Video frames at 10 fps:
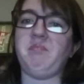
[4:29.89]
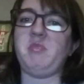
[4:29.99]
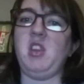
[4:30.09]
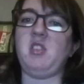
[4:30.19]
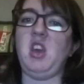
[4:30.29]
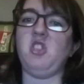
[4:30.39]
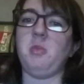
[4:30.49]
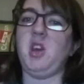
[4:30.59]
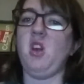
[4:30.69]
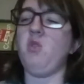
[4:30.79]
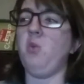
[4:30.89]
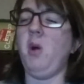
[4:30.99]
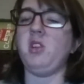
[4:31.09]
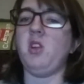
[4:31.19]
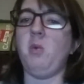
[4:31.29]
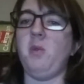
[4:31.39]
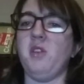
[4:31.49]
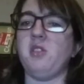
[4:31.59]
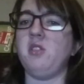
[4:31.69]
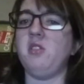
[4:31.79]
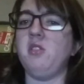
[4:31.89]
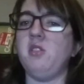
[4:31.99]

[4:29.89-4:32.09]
these kids will be going, well, why did I want this?